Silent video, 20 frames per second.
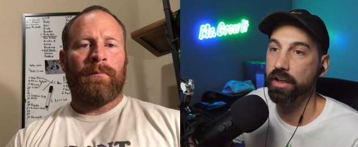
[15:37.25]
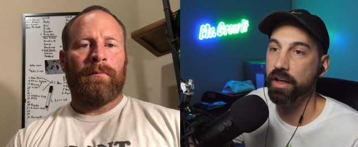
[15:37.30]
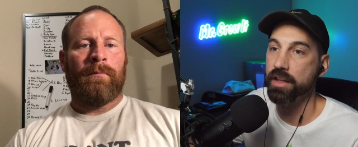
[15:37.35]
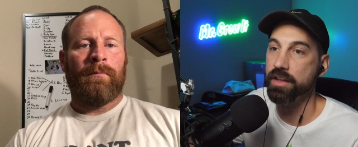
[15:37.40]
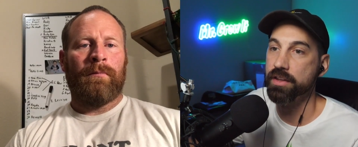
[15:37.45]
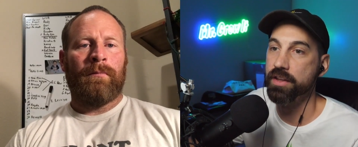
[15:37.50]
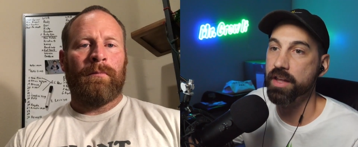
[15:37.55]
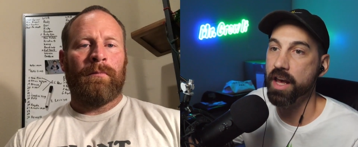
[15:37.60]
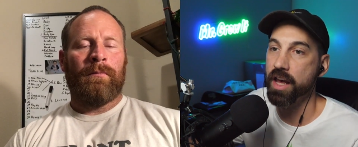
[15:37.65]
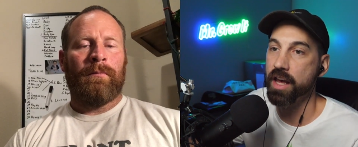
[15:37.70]

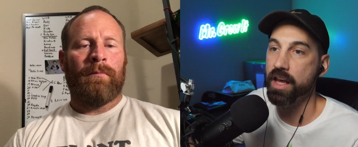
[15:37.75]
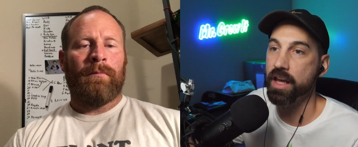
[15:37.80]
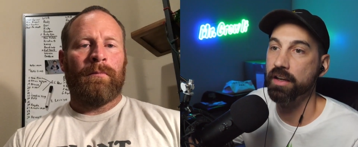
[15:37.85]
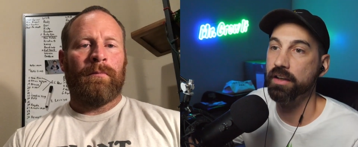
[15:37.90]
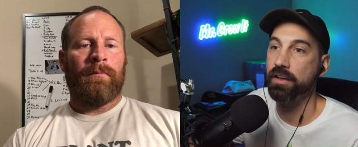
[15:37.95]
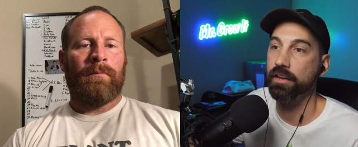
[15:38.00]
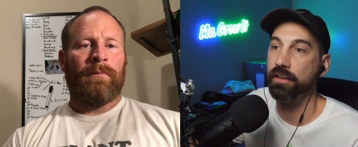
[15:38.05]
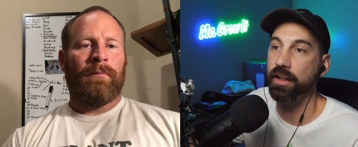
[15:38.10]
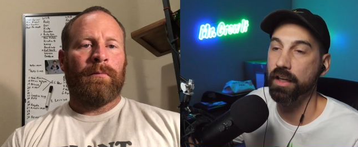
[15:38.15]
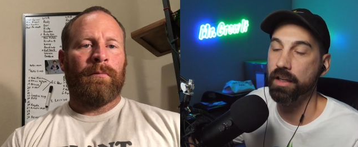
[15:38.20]
Speaker 1: and
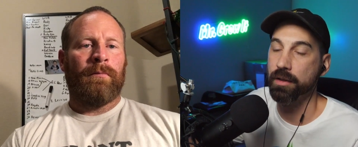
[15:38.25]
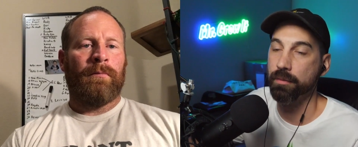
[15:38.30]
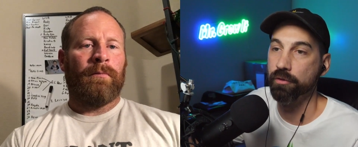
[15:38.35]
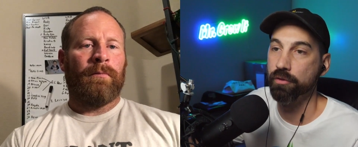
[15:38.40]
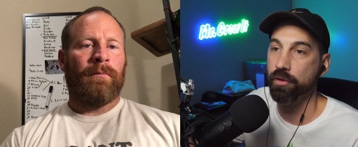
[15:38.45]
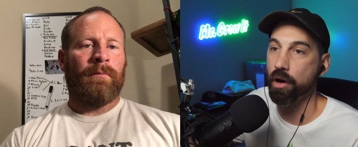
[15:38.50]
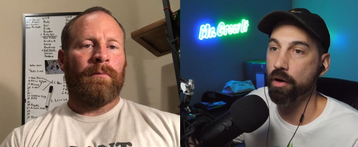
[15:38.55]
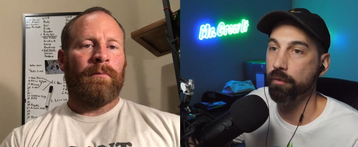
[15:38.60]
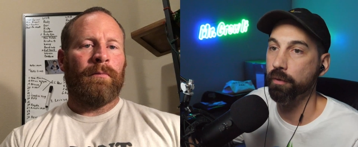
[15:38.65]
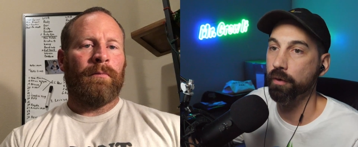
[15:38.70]
then letting them
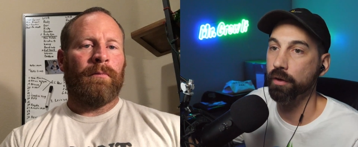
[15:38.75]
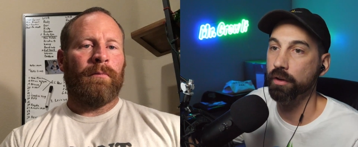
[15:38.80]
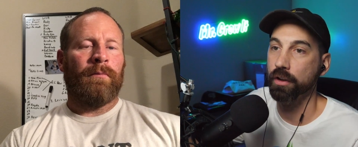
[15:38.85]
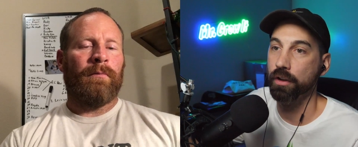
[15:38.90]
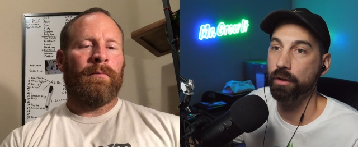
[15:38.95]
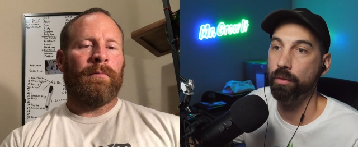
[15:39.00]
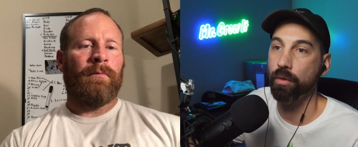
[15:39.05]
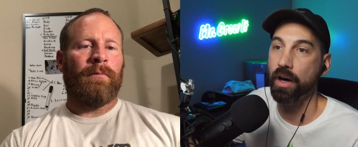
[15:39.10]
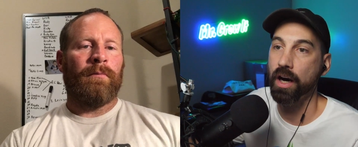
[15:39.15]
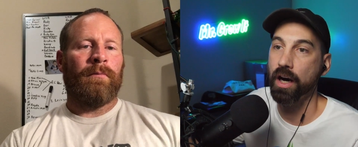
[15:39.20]
grow for a
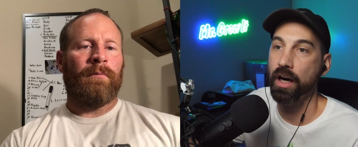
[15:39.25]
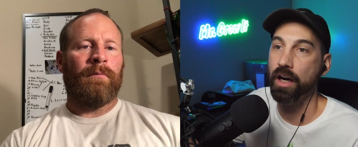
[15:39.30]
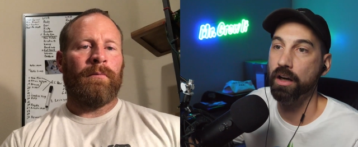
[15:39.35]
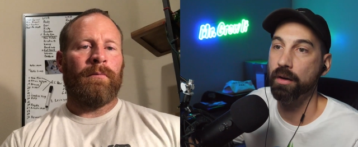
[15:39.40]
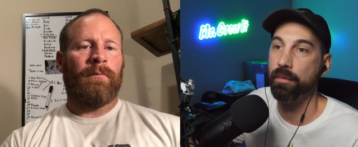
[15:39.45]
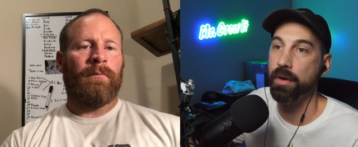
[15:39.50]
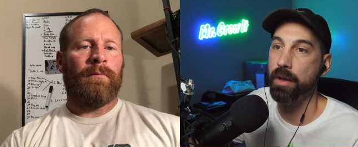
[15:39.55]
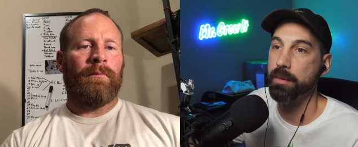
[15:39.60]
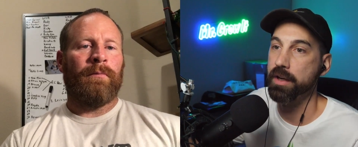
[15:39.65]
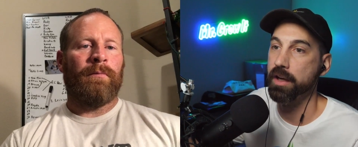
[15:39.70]
little
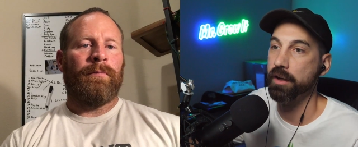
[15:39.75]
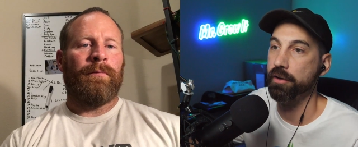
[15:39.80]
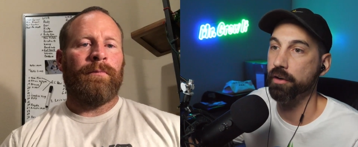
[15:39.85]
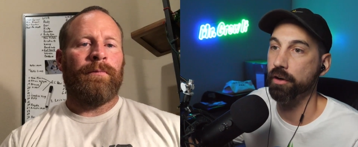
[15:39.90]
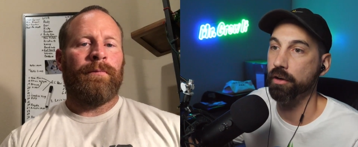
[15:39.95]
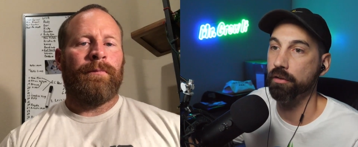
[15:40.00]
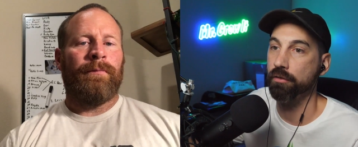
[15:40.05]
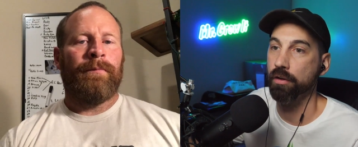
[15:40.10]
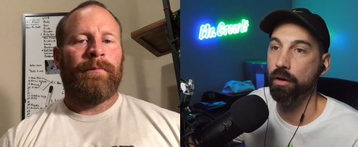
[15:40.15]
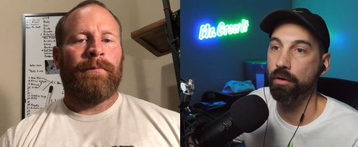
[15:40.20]
while, maybe
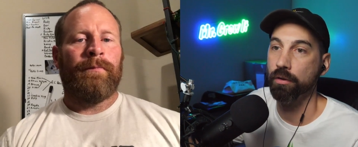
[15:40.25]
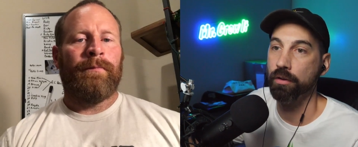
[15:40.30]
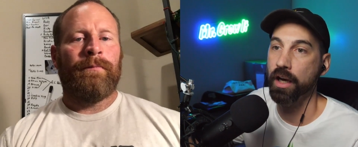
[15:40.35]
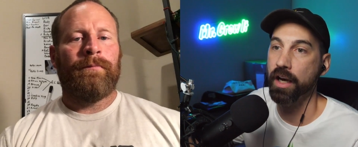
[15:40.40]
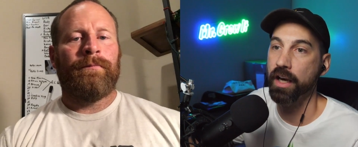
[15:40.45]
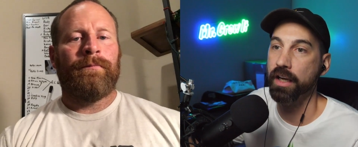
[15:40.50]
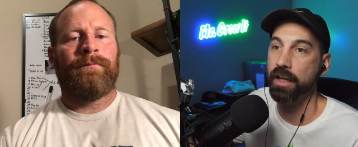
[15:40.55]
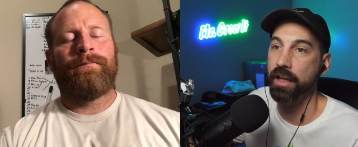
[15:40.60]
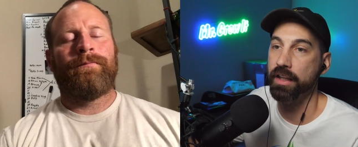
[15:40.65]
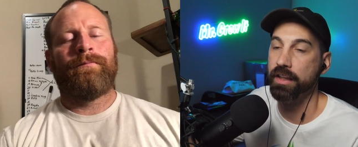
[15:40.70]
under a grow
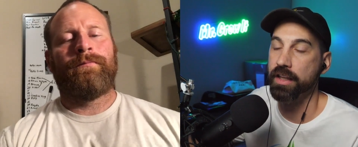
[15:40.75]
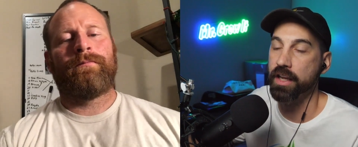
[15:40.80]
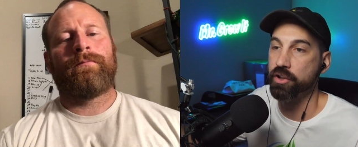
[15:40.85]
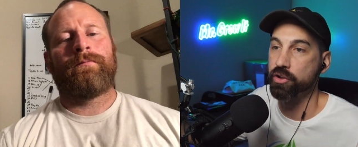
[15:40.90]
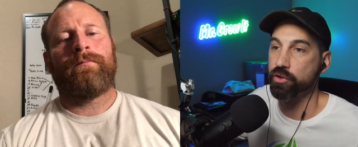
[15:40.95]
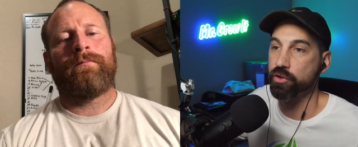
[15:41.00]
light, and then